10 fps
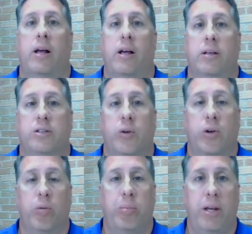Uh, so
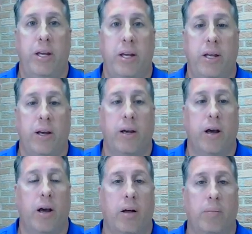it'll be
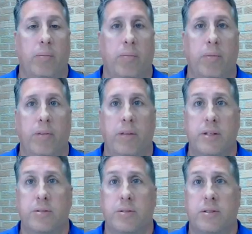um,
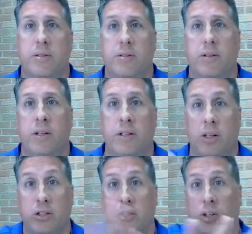this. It
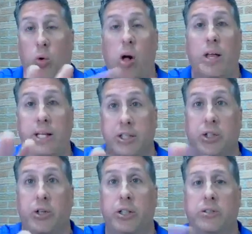looks the quality is
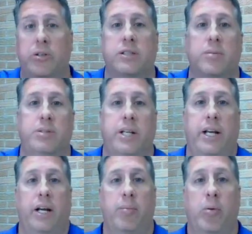good as long as I'm sitting
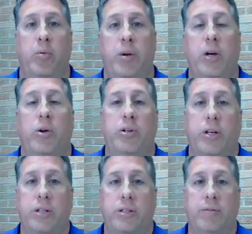here, but when we go into
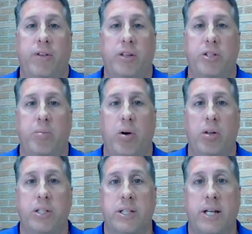our fellowship
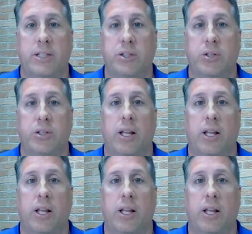hall, it's not as good.